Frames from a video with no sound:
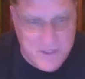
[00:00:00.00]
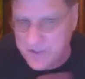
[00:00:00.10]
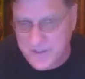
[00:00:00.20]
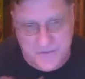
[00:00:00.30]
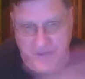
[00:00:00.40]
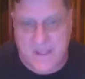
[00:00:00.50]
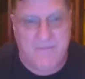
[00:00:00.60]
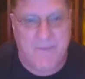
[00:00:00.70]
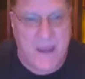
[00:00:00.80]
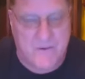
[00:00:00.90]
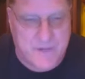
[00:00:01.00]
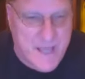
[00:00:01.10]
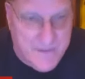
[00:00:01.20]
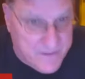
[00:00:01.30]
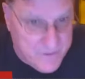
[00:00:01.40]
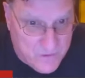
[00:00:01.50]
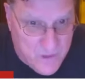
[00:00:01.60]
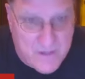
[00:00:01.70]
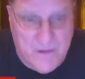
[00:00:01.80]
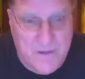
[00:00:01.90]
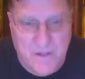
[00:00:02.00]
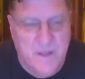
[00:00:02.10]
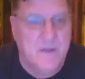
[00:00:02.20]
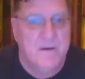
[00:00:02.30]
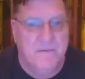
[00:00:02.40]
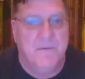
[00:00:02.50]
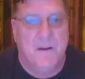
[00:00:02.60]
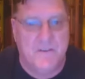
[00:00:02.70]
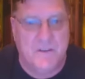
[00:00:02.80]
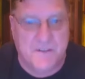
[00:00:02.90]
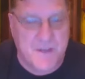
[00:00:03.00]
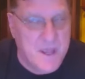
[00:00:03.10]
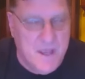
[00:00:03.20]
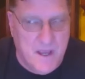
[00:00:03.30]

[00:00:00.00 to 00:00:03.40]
Russia just took that factory out. It no longer functions.